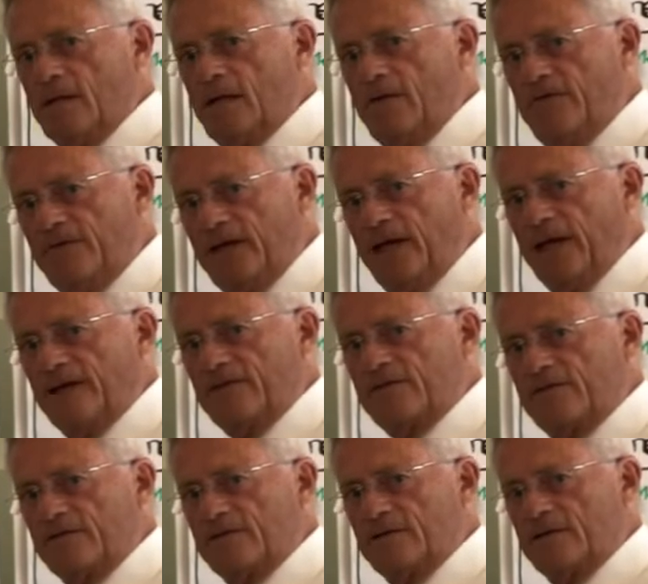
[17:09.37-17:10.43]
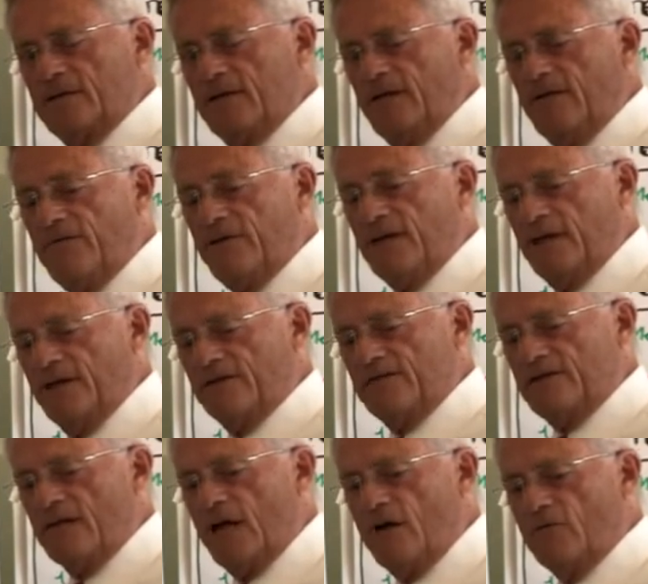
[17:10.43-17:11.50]
If
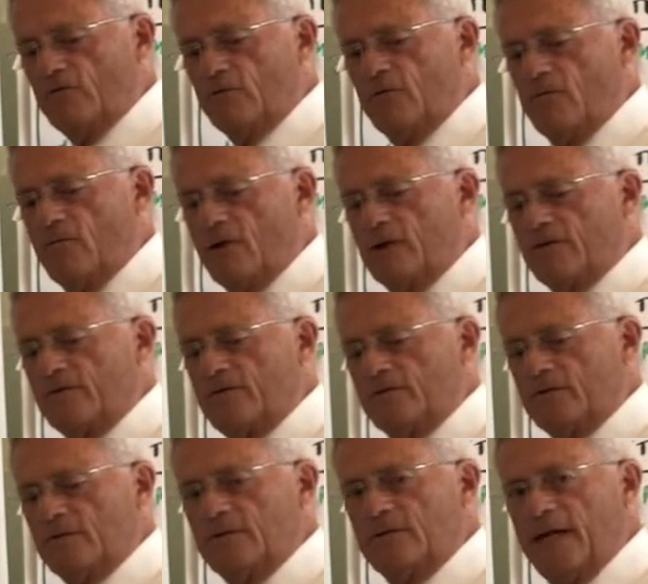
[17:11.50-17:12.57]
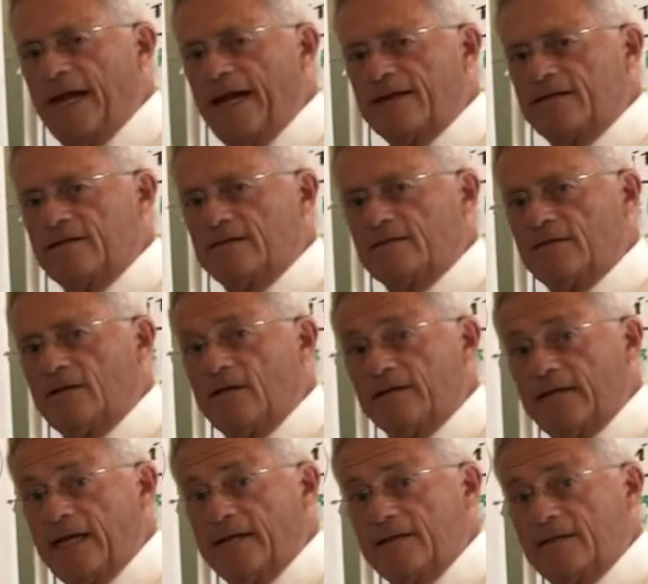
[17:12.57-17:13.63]
yes, how do you want to act on
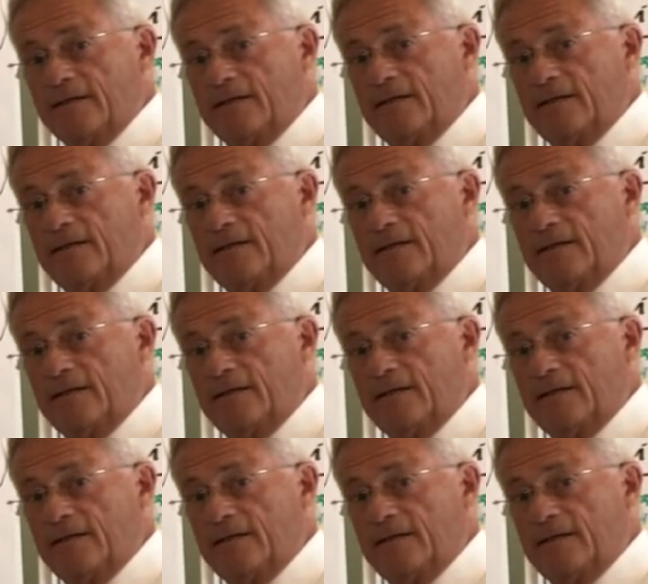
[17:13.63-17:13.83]
that?